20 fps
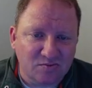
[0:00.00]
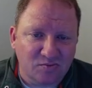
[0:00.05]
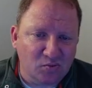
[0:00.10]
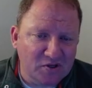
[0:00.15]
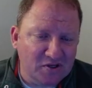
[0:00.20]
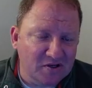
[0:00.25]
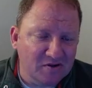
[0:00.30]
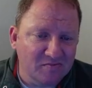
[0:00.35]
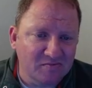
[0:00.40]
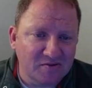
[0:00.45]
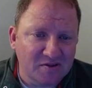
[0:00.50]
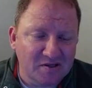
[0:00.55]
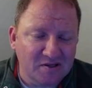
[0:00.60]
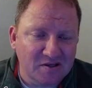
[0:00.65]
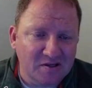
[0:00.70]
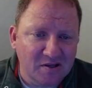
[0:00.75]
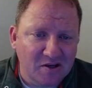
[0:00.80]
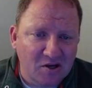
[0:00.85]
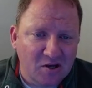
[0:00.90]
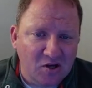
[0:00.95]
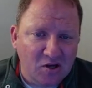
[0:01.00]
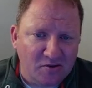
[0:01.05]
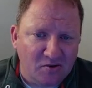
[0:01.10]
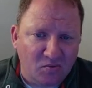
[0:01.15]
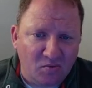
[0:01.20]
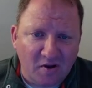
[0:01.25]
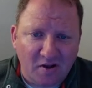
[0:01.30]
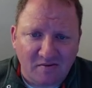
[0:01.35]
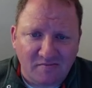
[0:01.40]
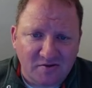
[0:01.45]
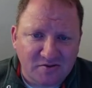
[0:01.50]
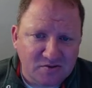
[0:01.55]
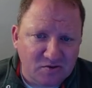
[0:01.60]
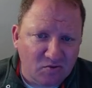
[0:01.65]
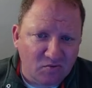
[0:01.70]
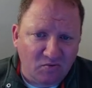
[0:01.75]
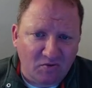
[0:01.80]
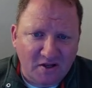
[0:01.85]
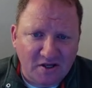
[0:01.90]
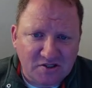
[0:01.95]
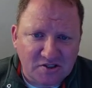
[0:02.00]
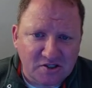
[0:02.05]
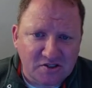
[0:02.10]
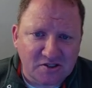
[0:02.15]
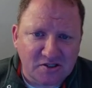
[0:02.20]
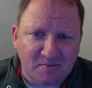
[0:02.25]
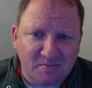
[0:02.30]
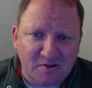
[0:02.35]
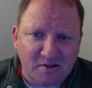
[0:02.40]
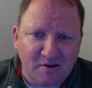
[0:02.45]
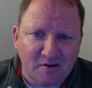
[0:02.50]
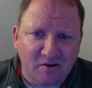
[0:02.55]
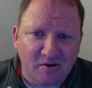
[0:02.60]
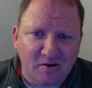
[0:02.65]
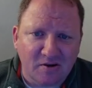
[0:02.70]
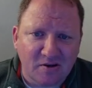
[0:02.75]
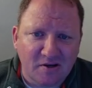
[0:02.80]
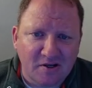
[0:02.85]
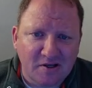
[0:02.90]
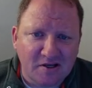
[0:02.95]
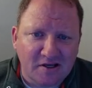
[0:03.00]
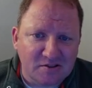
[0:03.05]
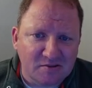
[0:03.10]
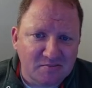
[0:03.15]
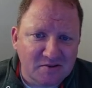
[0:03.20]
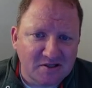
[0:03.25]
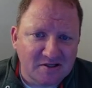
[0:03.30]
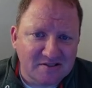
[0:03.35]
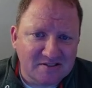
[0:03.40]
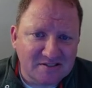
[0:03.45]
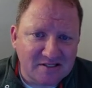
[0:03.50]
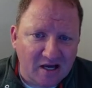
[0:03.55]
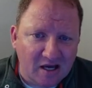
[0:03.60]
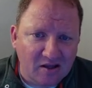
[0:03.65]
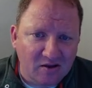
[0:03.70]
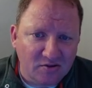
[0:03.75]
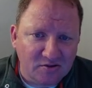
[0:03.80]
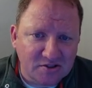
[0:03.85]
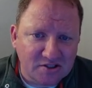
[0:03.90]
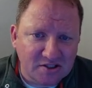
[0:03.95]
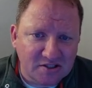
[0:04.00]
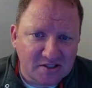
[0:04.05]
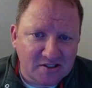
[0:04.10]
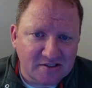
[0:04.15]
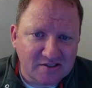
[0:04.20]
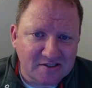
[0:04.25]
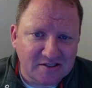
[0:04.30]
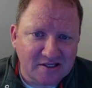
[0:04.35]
We give the relevance or the relationship here to be a style sheet,